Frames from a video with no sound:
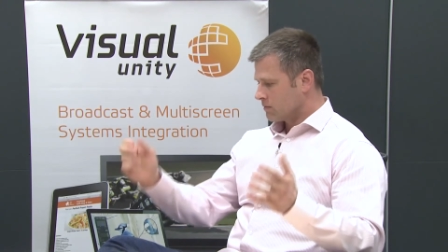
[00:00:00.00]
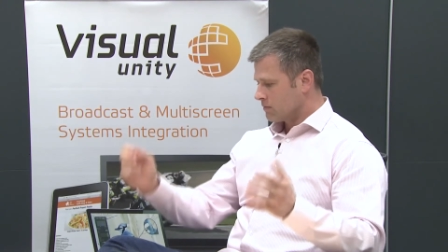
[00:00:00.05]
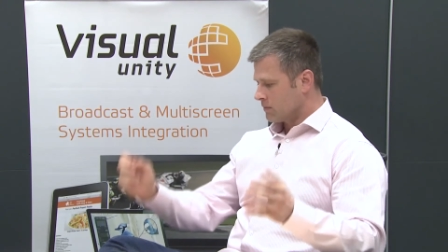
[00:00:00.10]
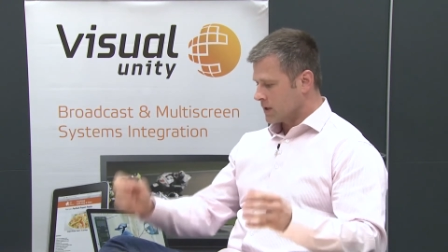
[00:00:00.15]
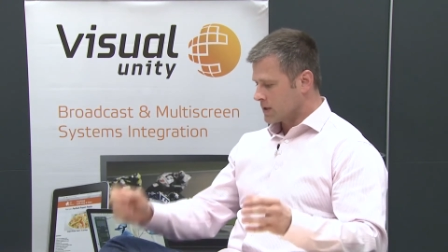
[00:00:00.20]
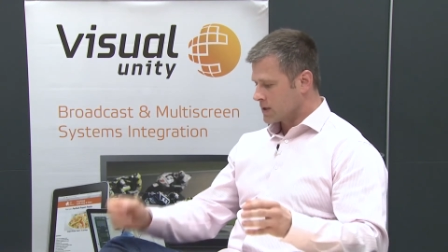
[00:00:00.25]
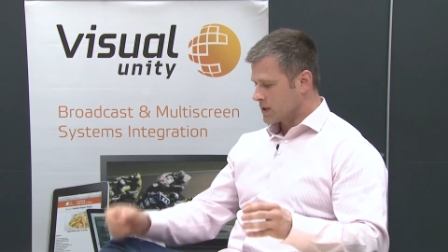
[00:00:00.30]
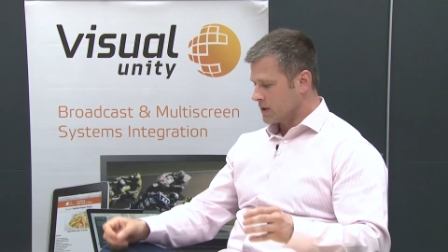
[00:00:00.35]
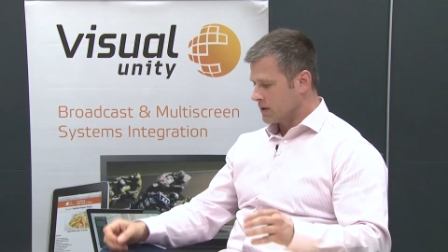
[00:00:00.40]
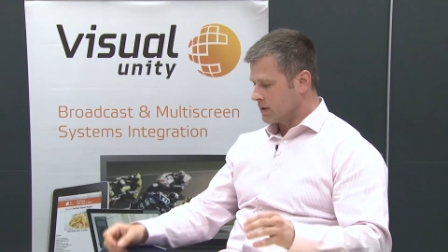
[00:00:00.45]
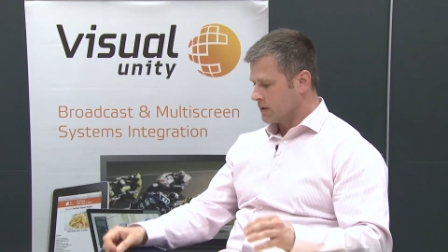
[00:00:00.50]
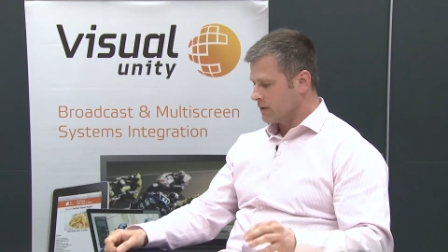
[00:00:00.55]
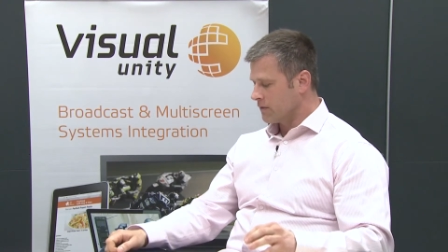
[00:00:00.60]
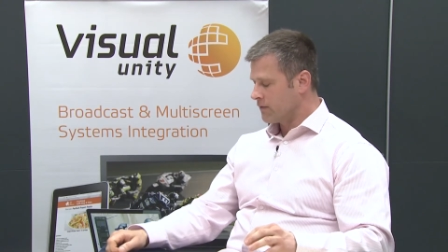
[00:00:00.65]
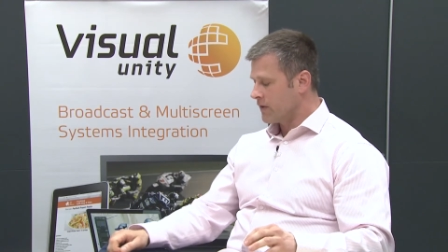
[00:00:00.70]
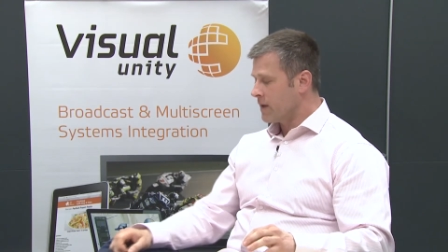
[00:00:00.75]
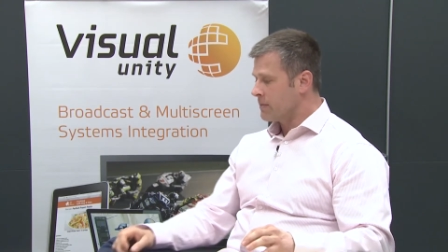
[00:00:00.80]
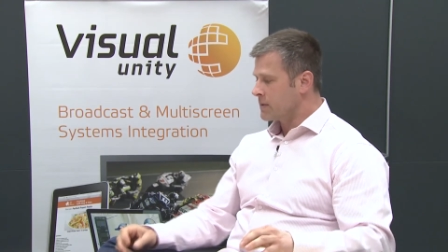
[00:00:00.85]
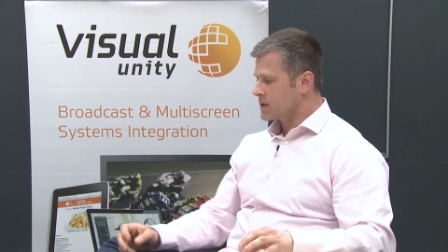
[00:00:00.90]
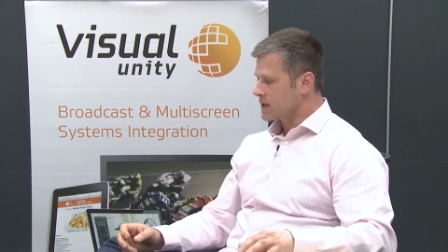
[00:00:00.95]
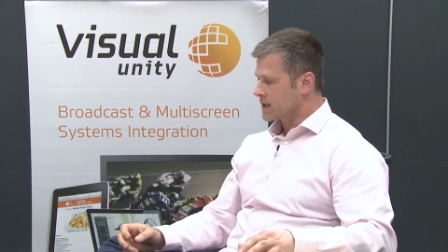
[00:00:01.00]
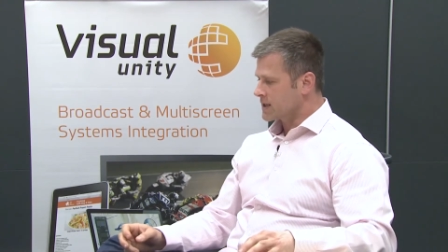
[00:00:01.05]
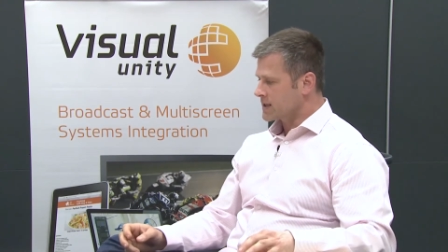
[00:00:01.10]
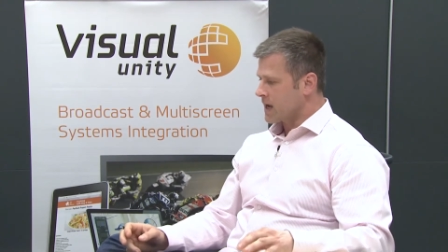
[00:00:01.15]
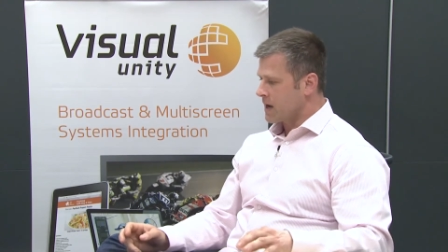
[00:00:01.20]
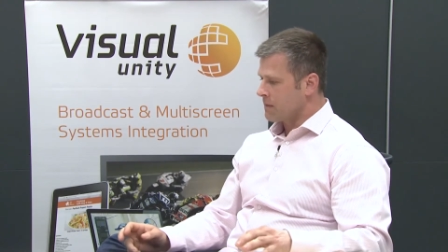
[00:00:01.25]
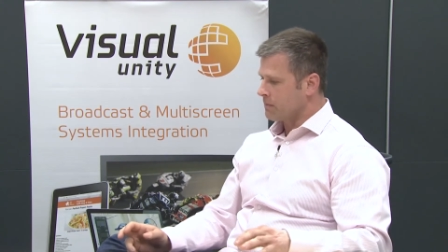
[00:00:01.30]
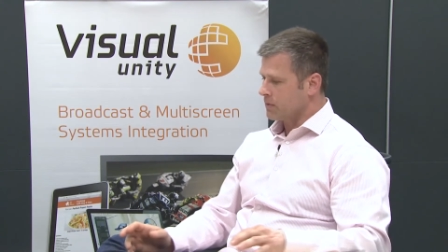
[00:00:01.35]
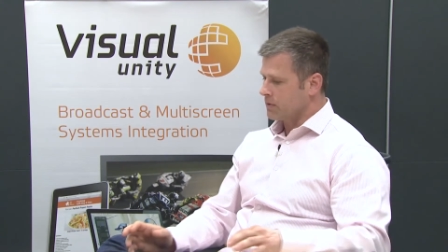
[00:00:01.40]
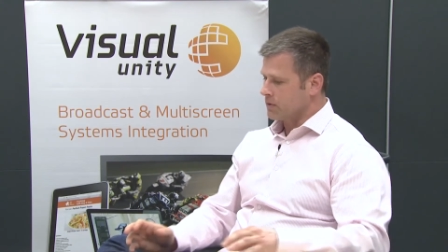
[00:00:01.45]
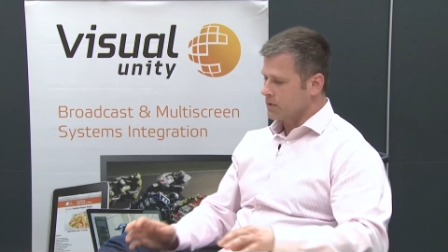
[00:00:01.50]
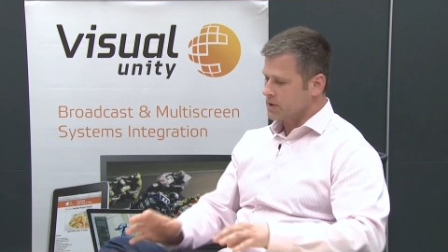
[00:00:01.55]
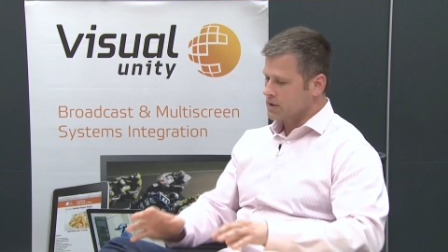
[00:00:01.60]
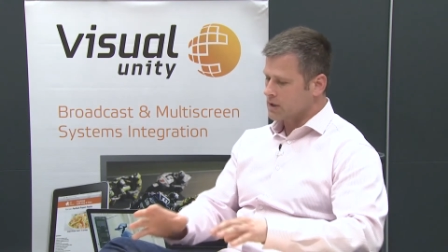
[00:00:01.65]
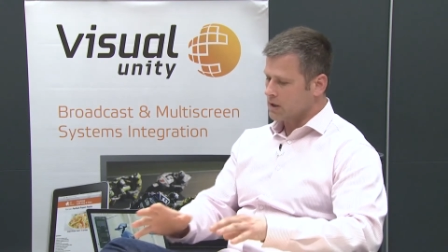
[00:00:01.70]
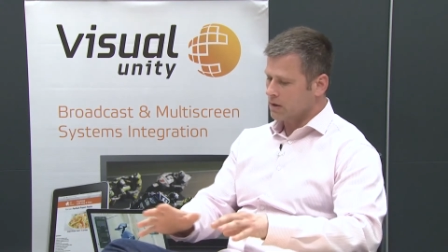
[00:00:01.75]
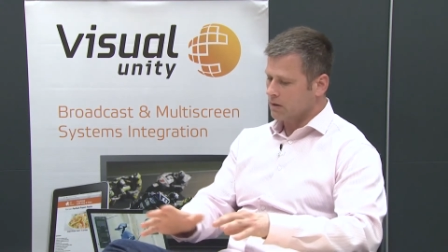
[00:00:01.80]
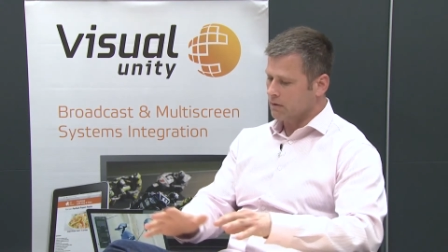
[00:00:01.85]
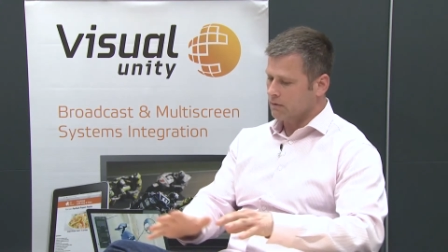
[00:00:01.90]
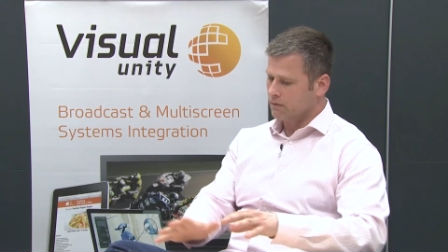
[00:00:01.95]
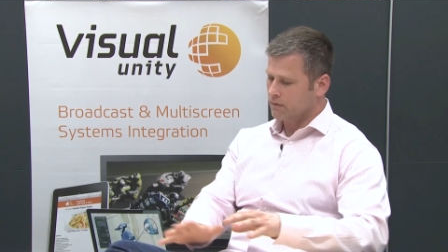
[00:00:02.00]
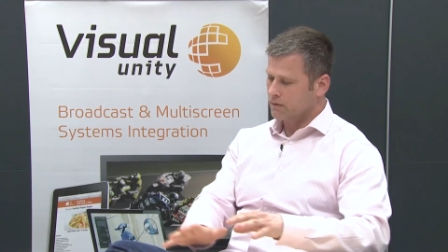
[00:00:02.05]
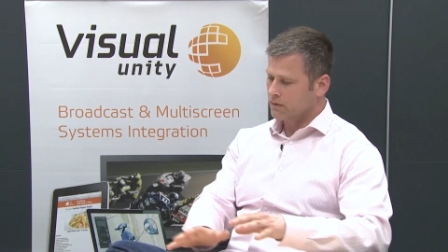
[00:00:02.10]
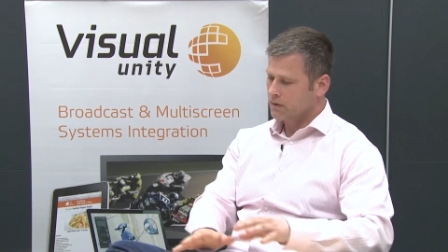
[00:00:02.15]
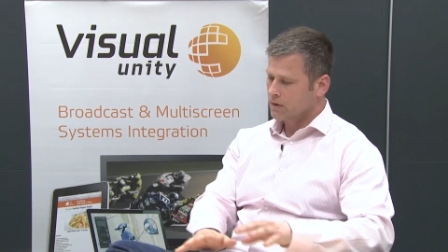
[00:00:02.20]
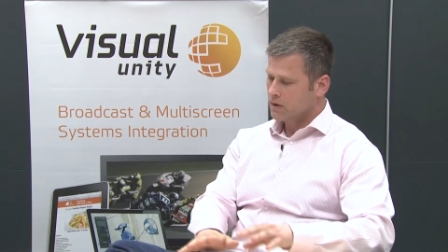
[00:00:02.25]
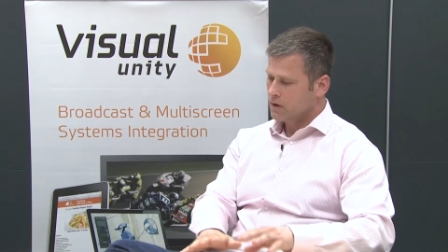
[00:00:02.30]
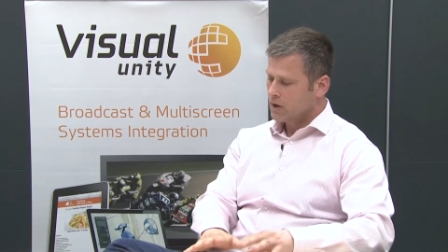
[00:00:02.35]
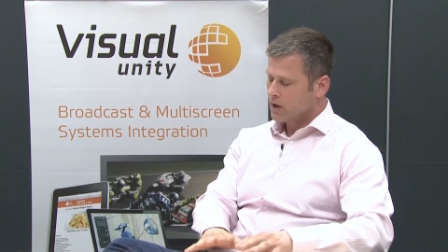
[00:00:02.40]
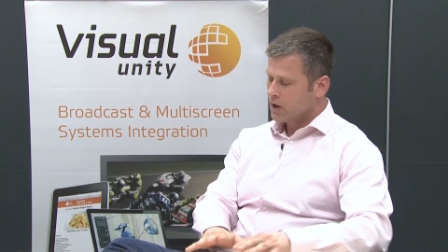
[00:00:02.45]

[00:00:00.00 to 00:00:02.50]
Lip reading: let's say, the famous examples of